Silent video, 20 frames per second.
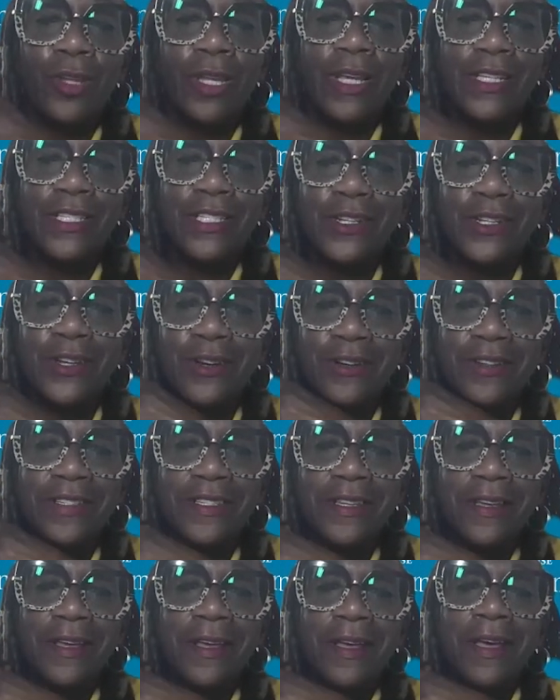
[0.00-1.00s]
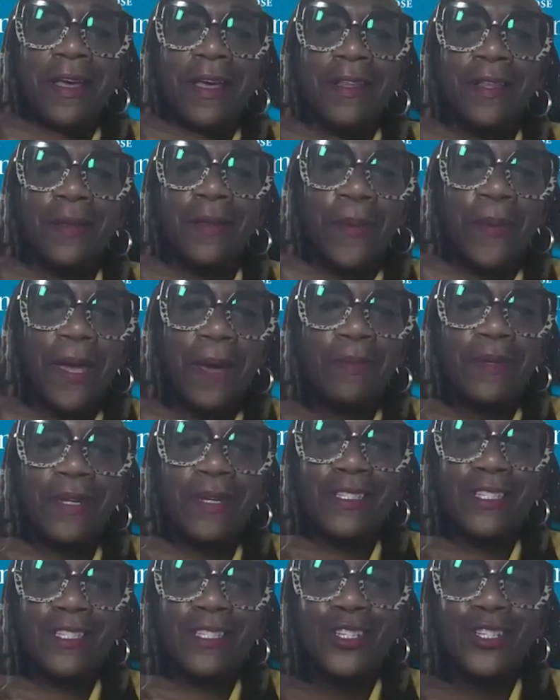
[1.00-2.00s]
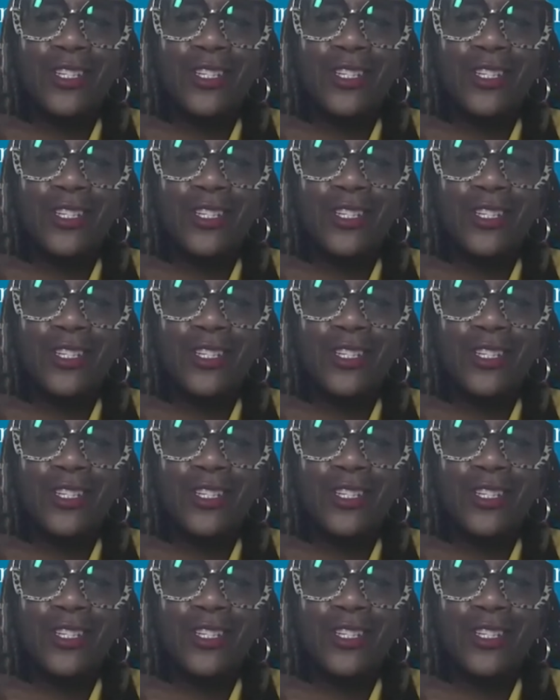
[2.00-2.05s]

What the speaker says: listeners, the pimp doesn't